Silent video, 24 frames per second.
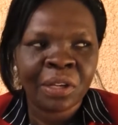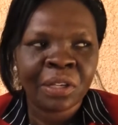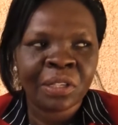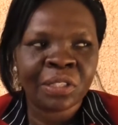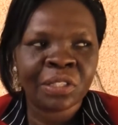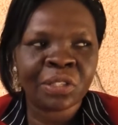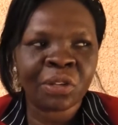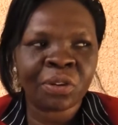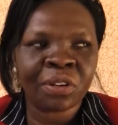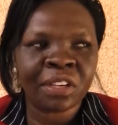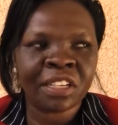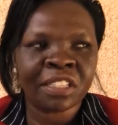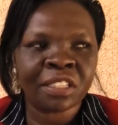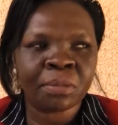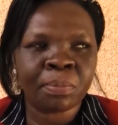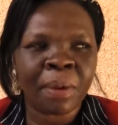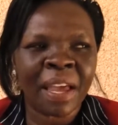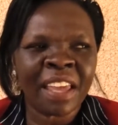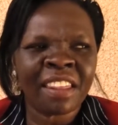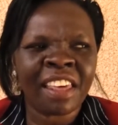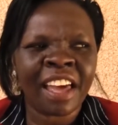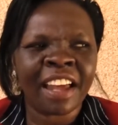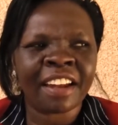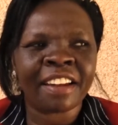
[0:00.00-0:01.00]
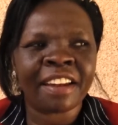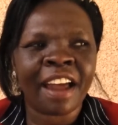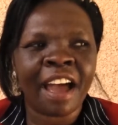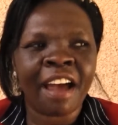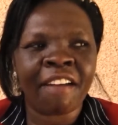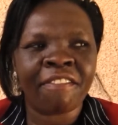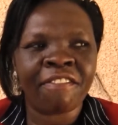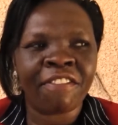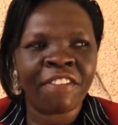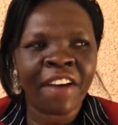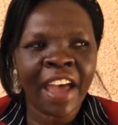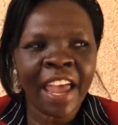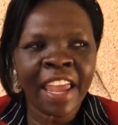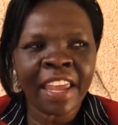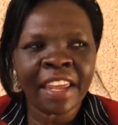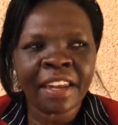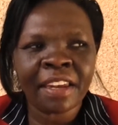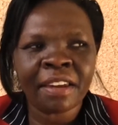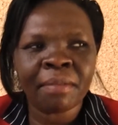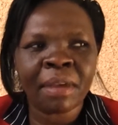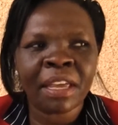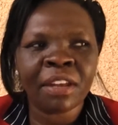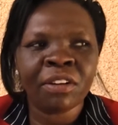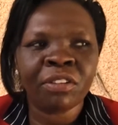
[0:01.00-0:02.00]
So despite that, a
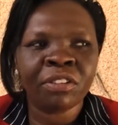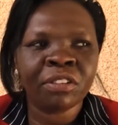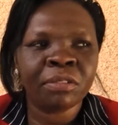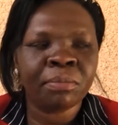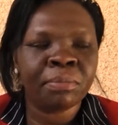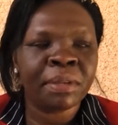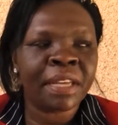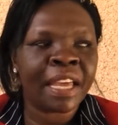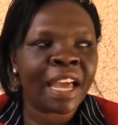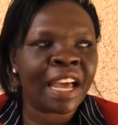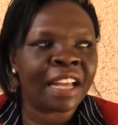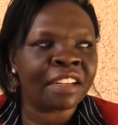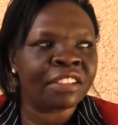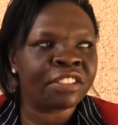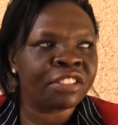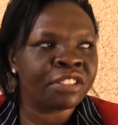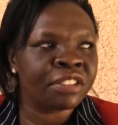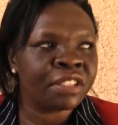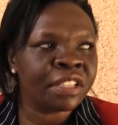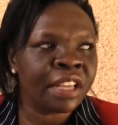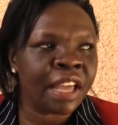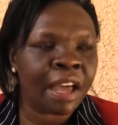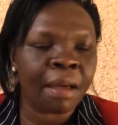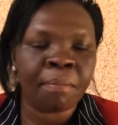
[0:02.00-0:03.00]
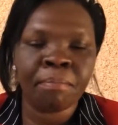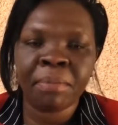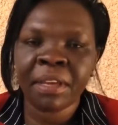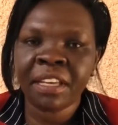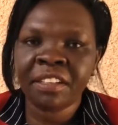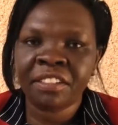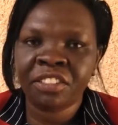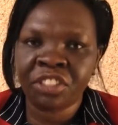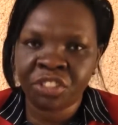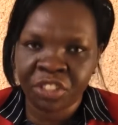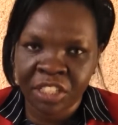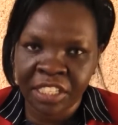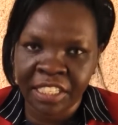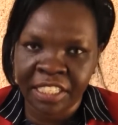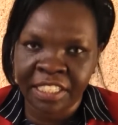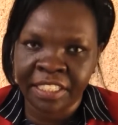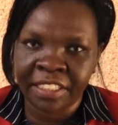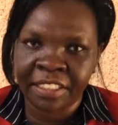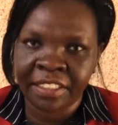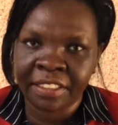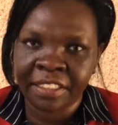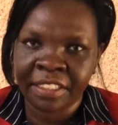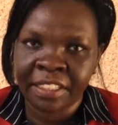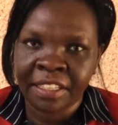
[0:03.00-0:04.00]
vine may not be a tree, a big tree,
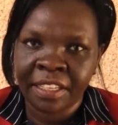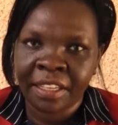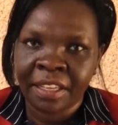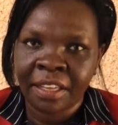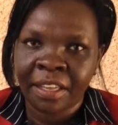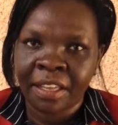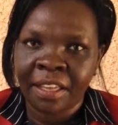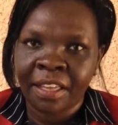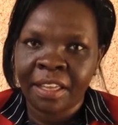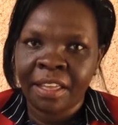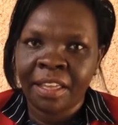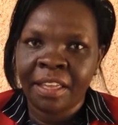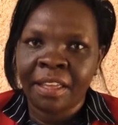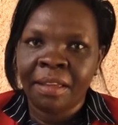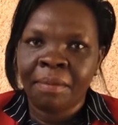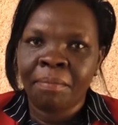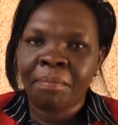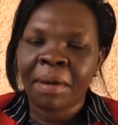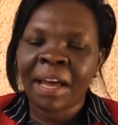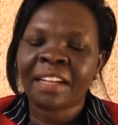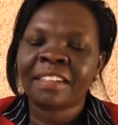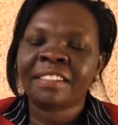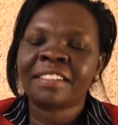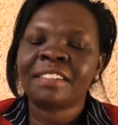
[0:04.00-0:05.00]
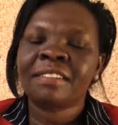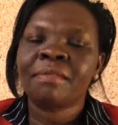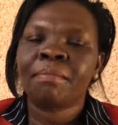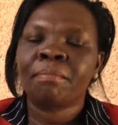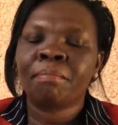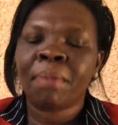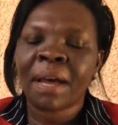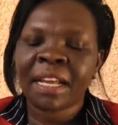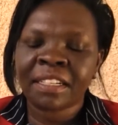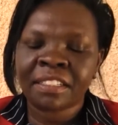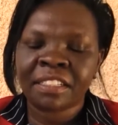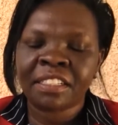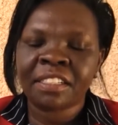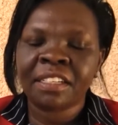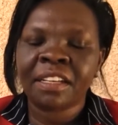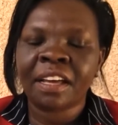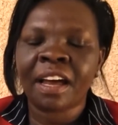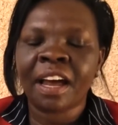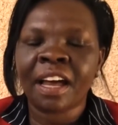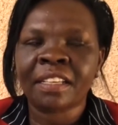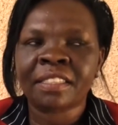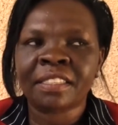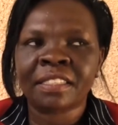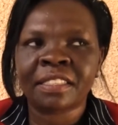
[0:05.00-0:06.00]
but
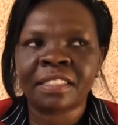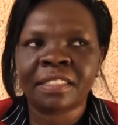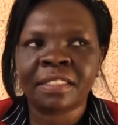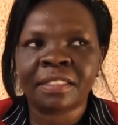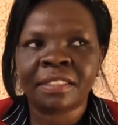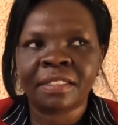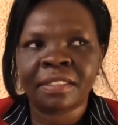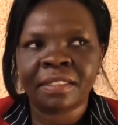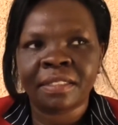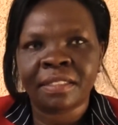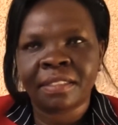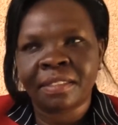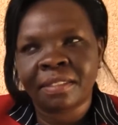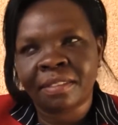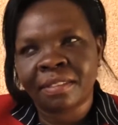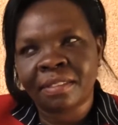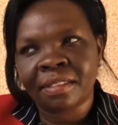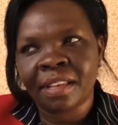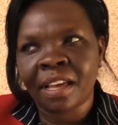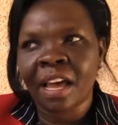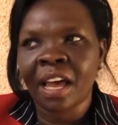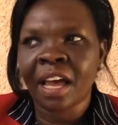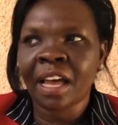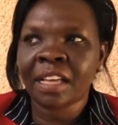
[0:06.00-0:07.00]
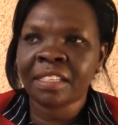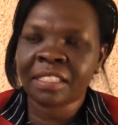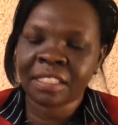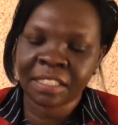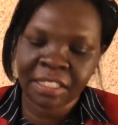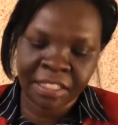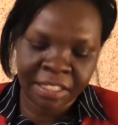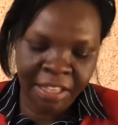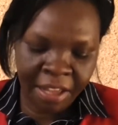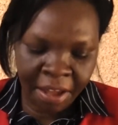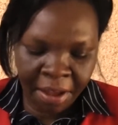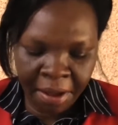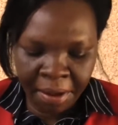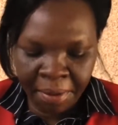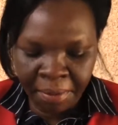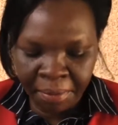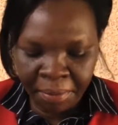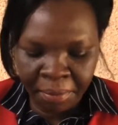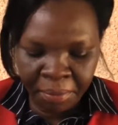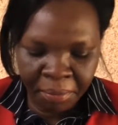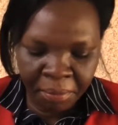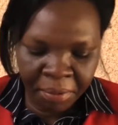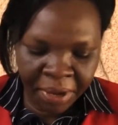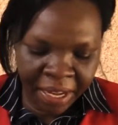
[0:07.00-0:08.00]
as
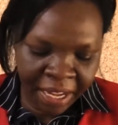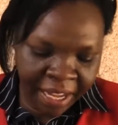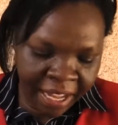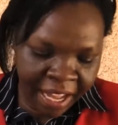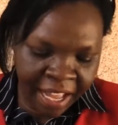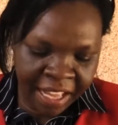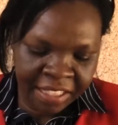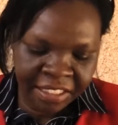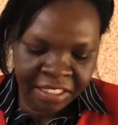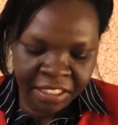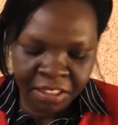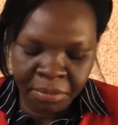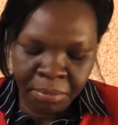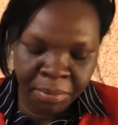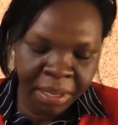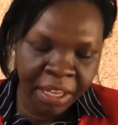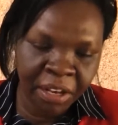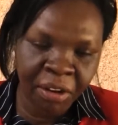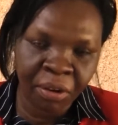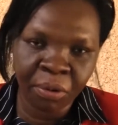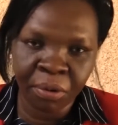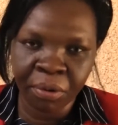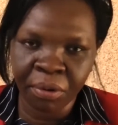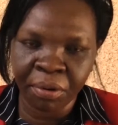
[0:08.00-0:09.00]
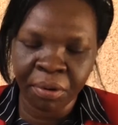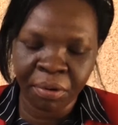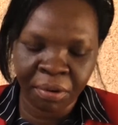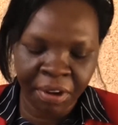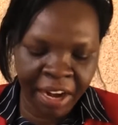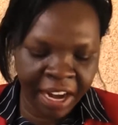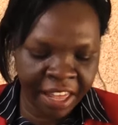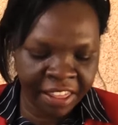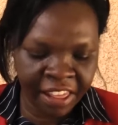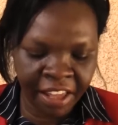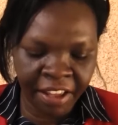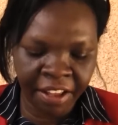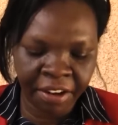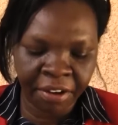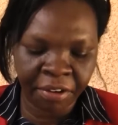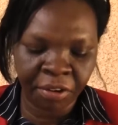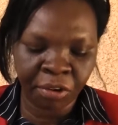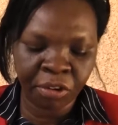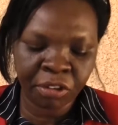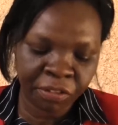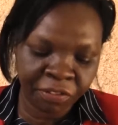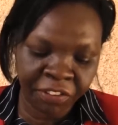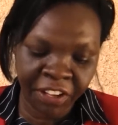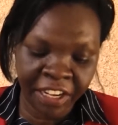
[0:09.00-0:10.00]
weak as it may look, or rather
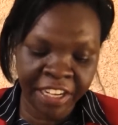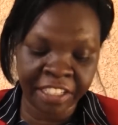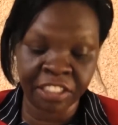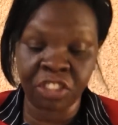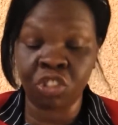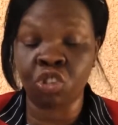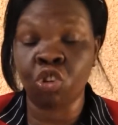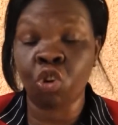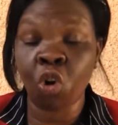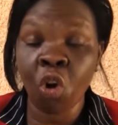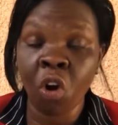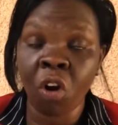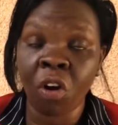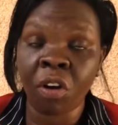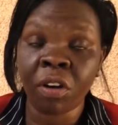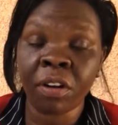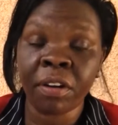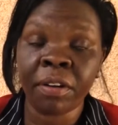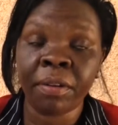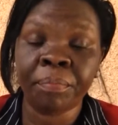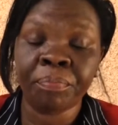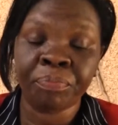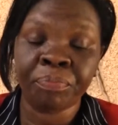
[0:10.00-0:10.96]
not very strong,